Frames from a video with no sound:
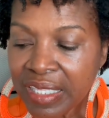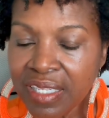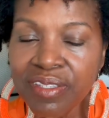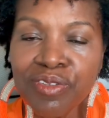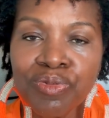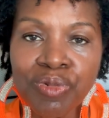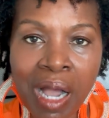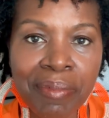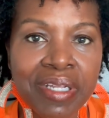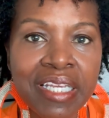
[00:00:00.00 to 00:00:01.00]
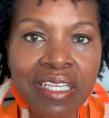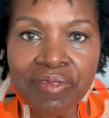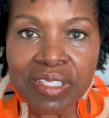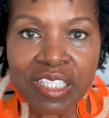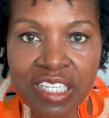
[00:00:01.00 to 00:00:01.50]
I'm going to give
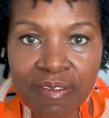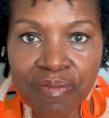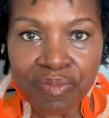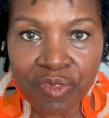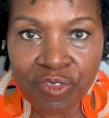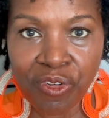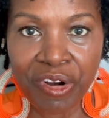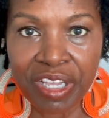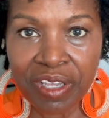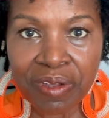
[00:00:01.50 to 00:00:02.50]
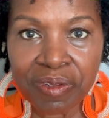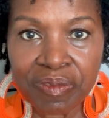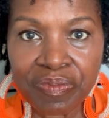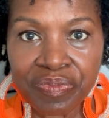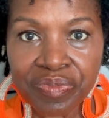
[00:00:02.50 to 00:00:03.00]
a tip for
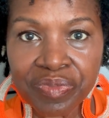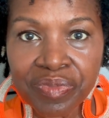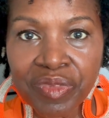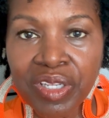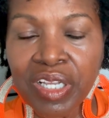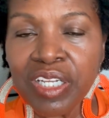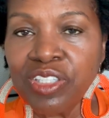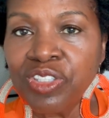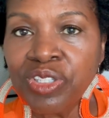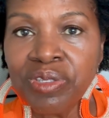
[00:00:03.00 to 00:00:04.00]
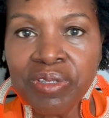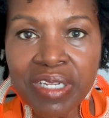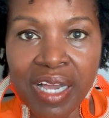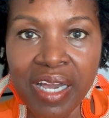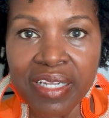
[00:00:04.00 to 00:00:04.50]
you. Do
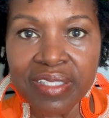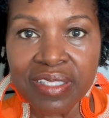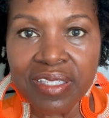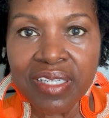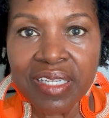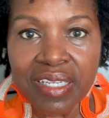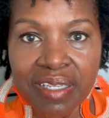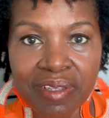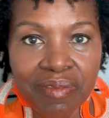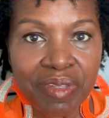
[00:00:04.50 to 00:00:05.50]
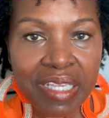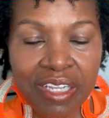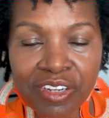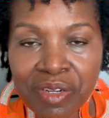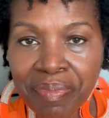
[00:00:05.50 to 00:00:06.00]
not
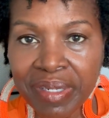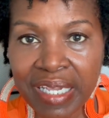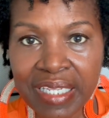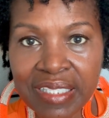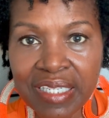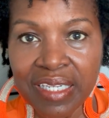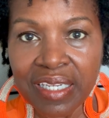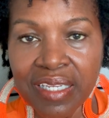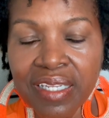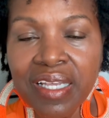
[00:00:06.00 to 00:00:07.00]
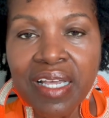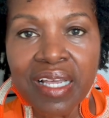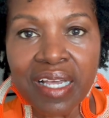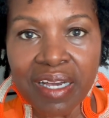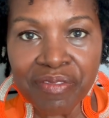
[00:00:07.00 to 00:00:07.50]
get on a plane ticket,
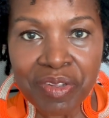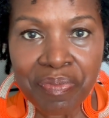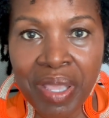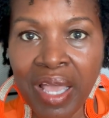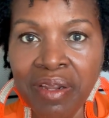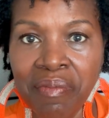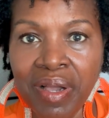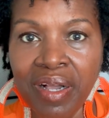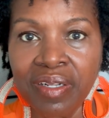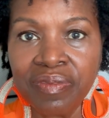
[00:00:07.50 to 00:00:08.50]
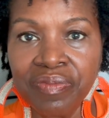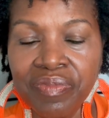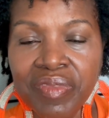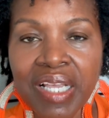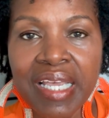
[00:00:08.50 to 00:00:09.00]
come to Panama,
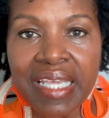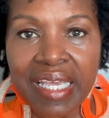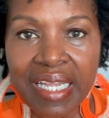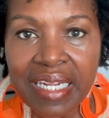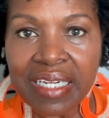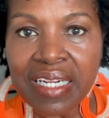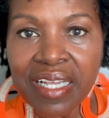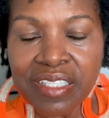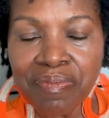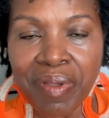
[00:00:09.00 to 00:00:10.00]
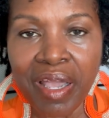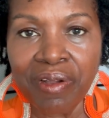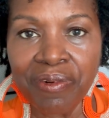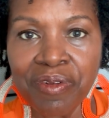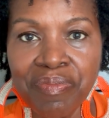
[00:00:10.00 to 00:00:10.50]
get in an
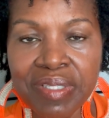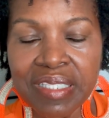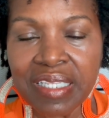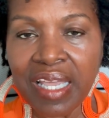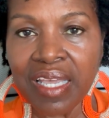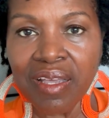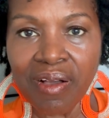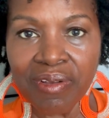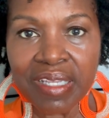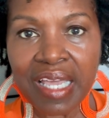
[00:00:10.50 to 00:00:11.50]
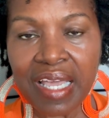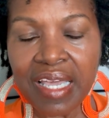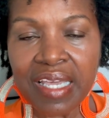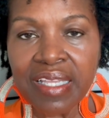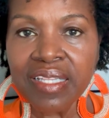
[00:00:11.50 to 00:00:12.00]
expat group and say,
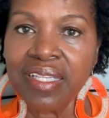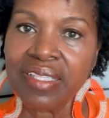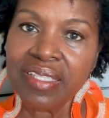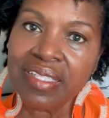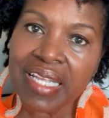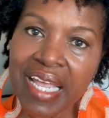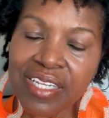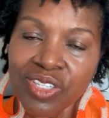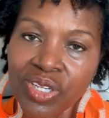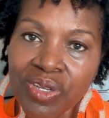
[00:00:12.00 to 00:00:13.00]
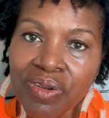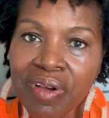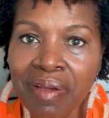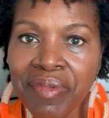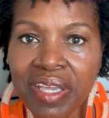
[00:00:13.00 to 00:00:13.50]
okay, day 2,
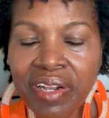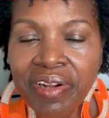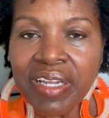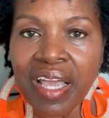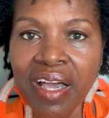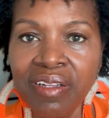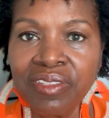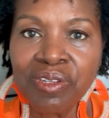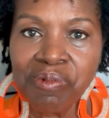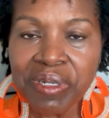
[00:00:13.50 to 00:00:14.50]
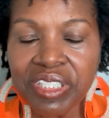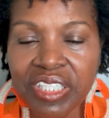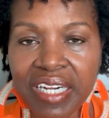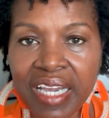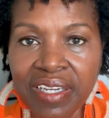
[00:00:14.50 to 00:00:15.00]
I'm here now, what
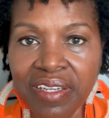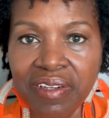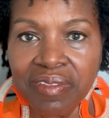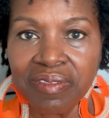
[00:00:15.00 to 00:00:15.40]
should I do?